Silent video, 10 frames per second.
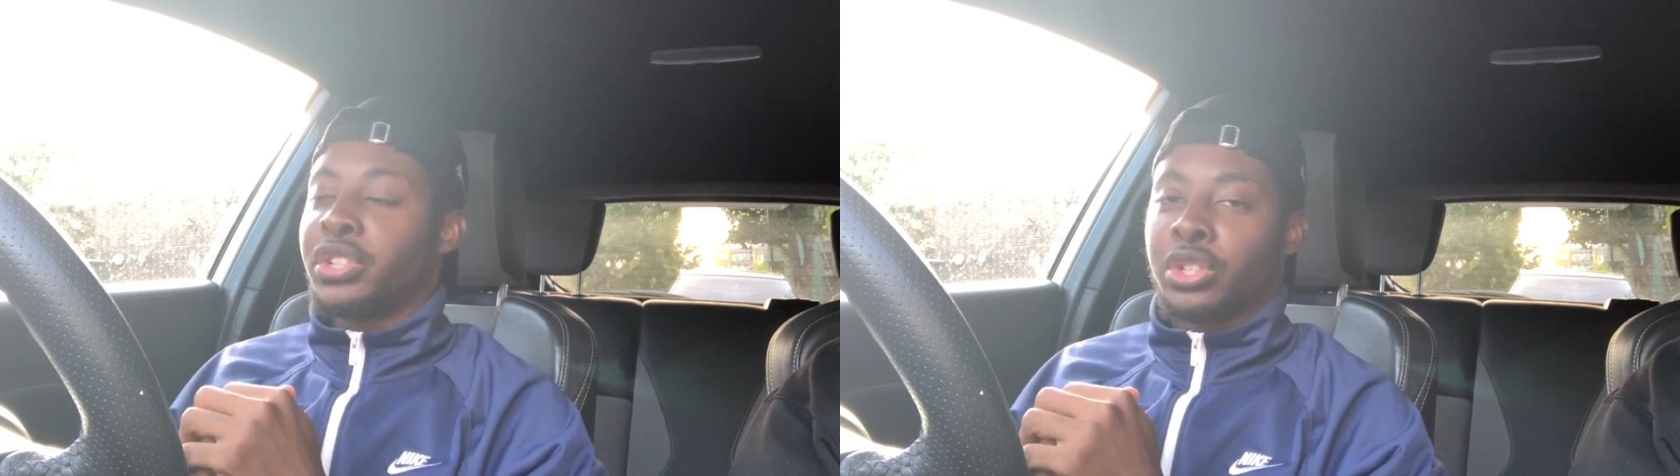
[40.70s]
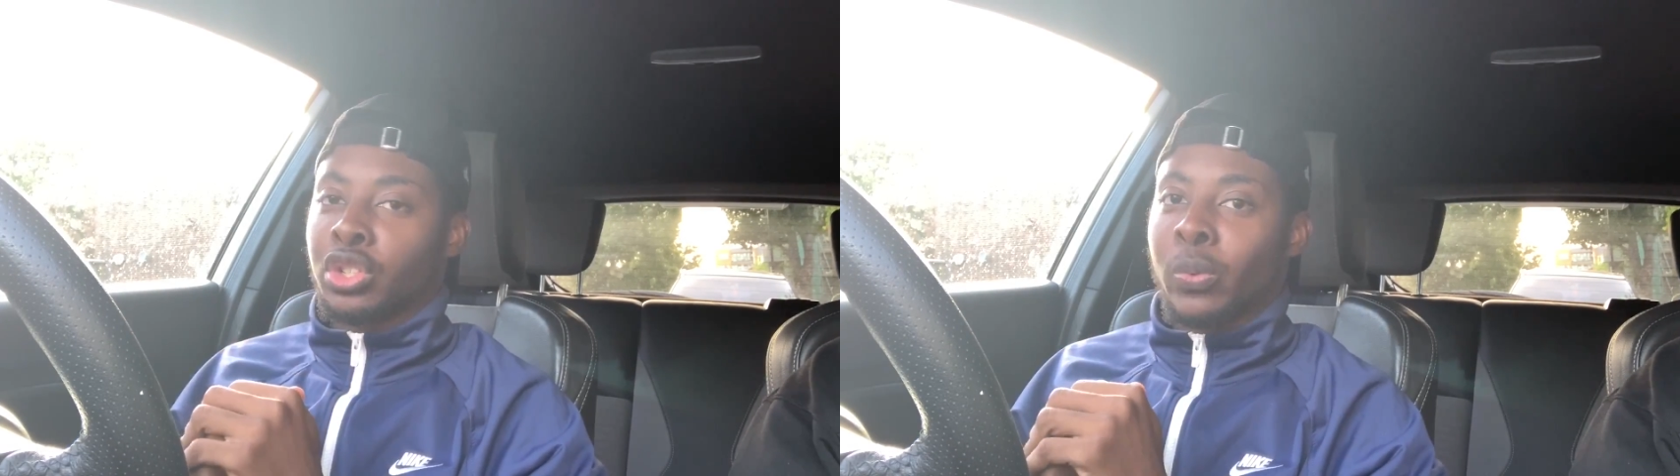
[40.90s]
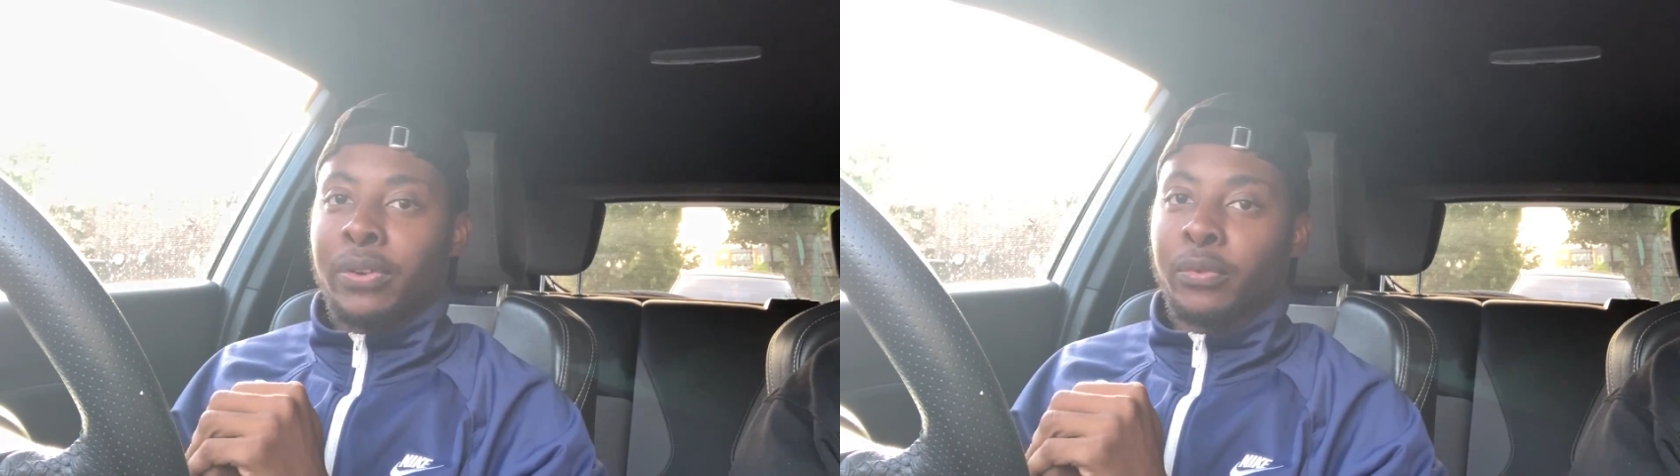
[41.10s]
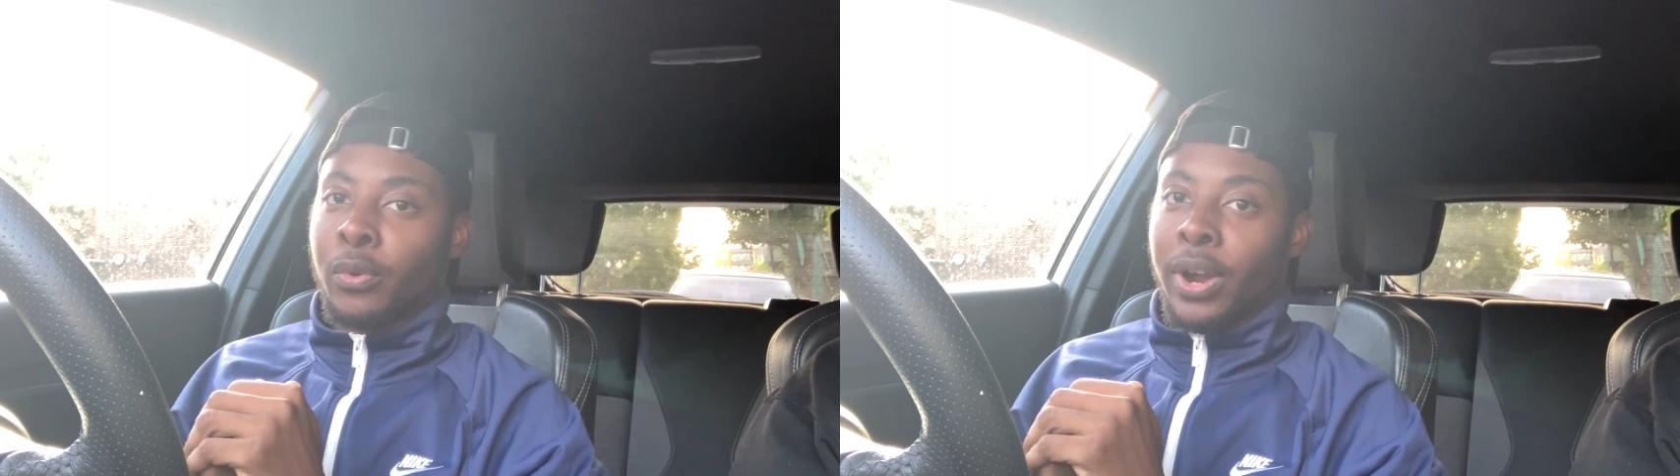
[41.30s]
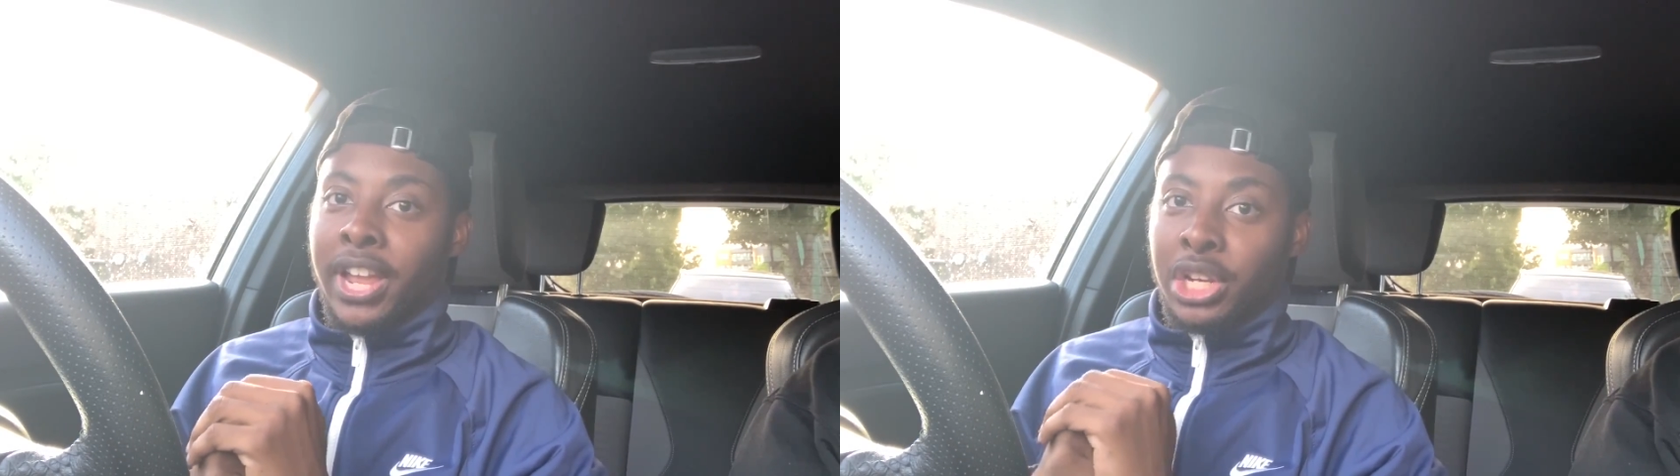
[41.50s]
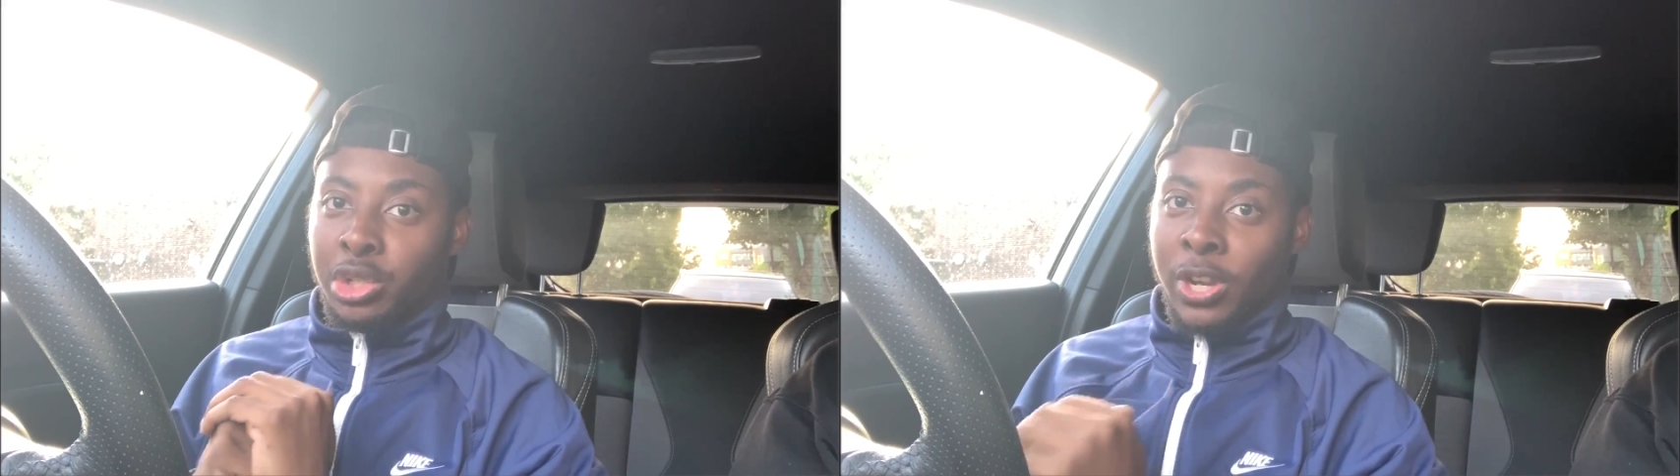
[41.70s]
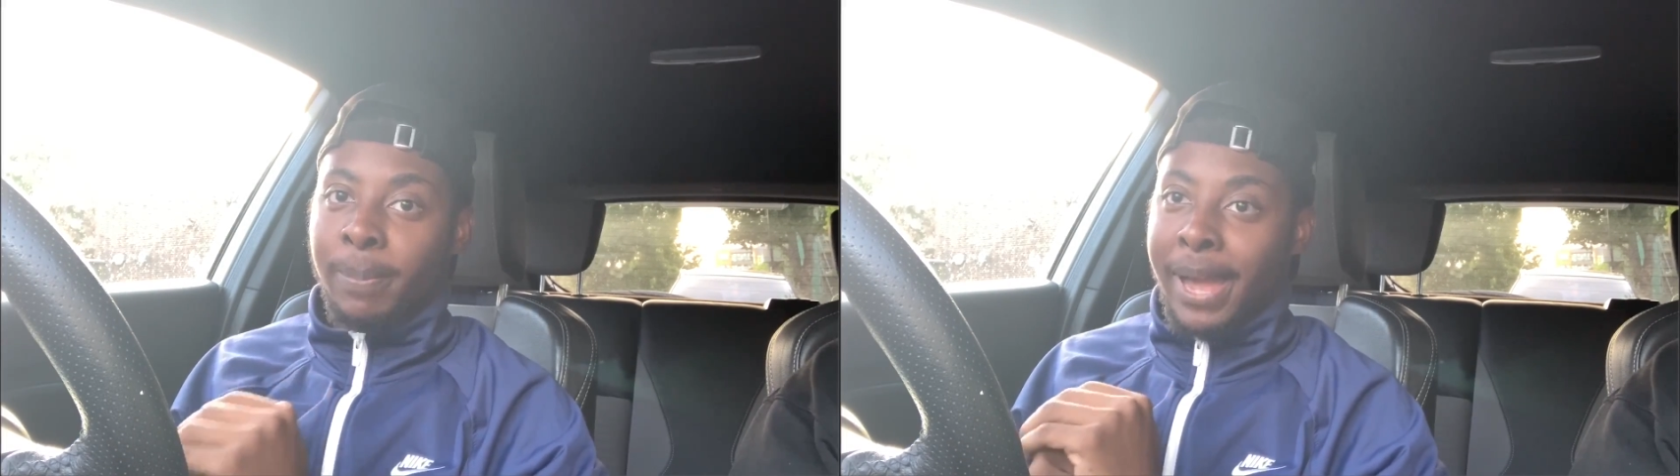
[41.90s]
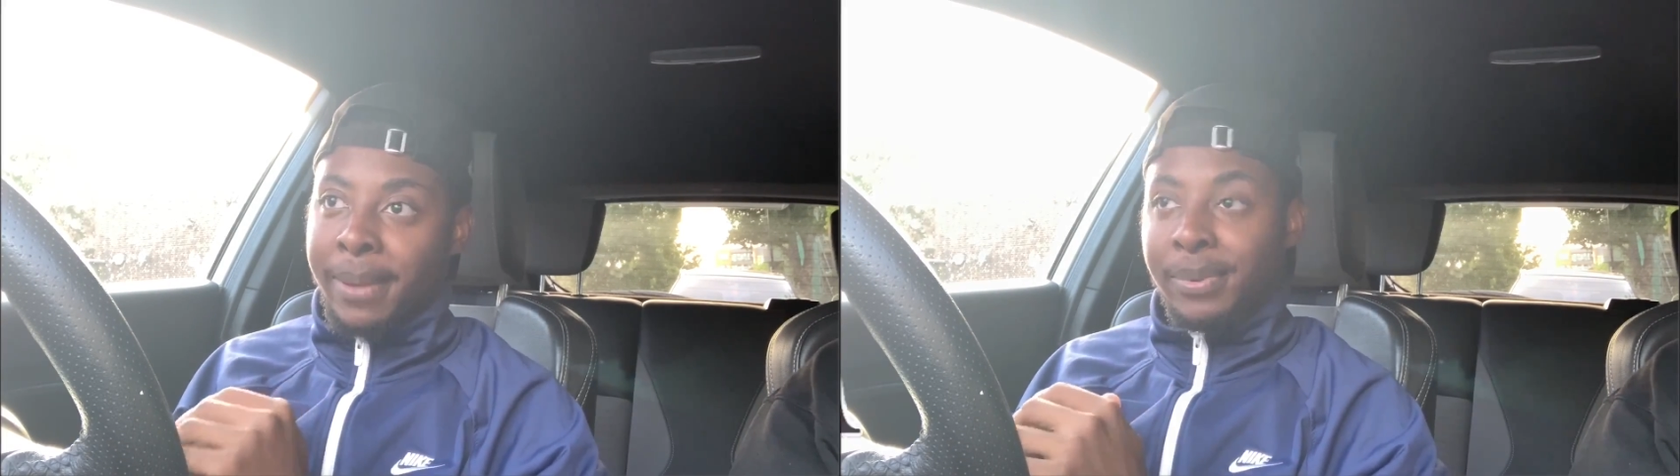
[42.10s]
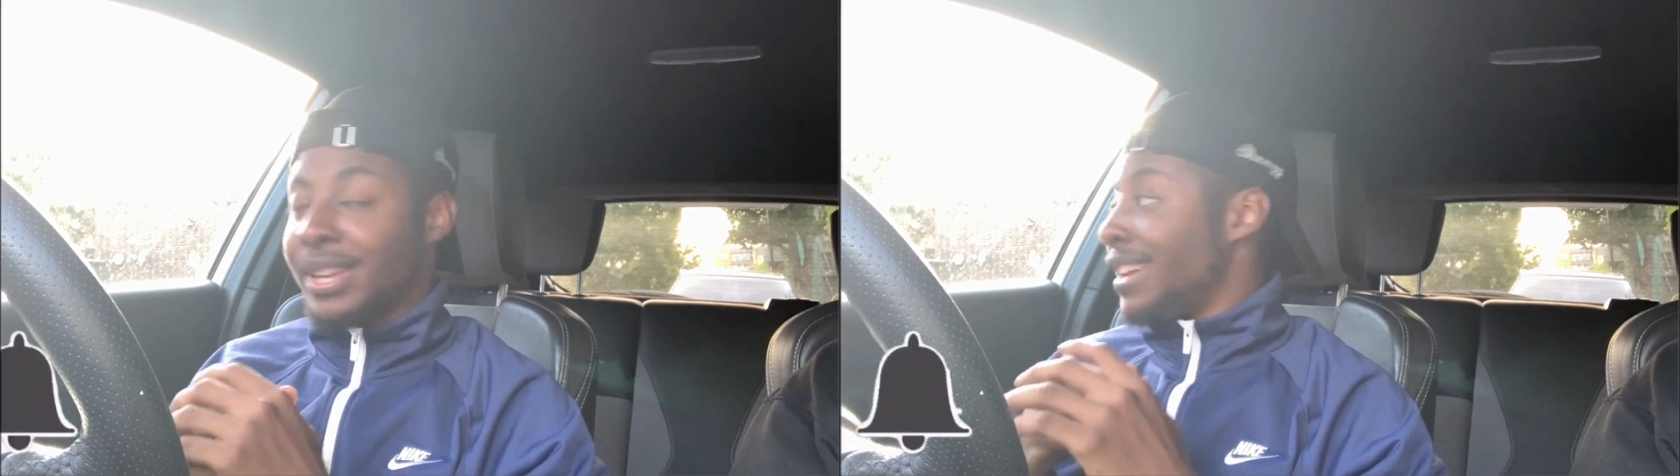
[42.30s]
just went for a straight pipe.